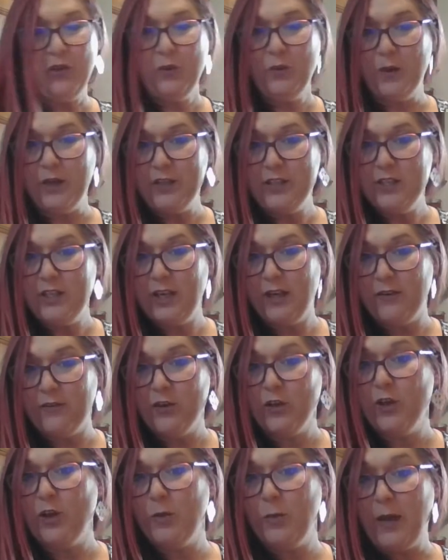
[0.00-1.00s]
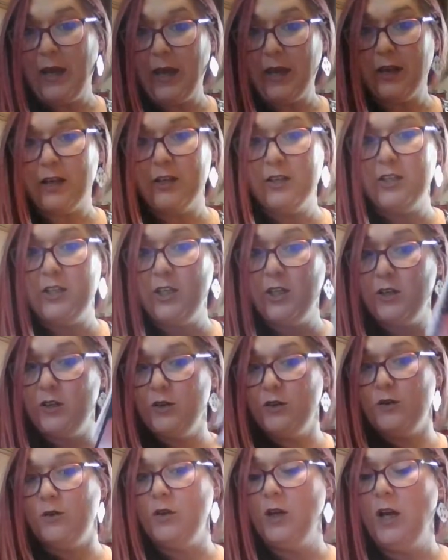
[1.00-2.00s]
you want to ever go back
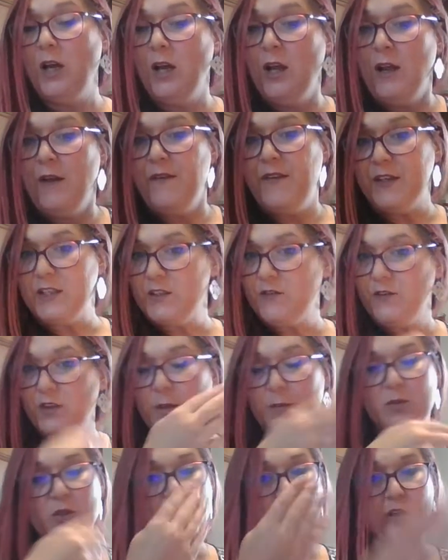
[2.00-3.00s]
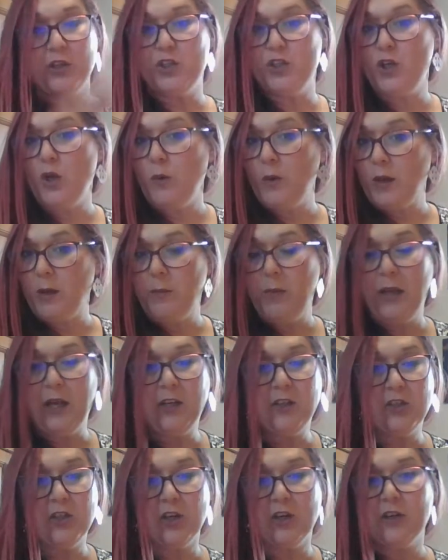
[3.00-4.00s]
to this flip chart showing
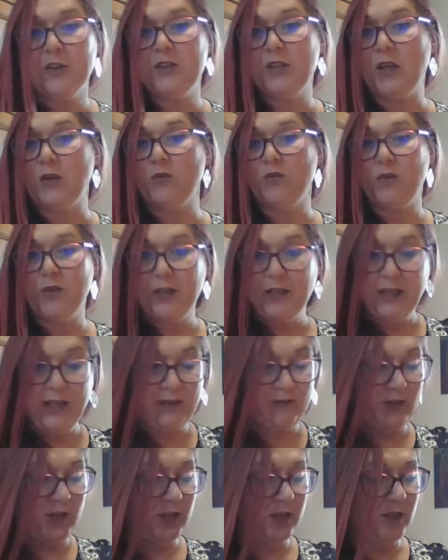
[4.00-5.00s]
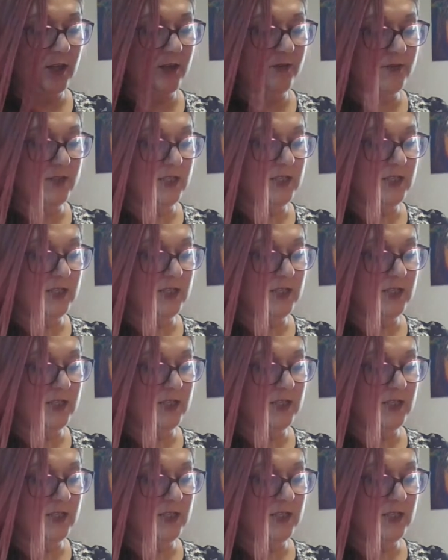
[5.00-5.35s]
pictures and really giving a lot of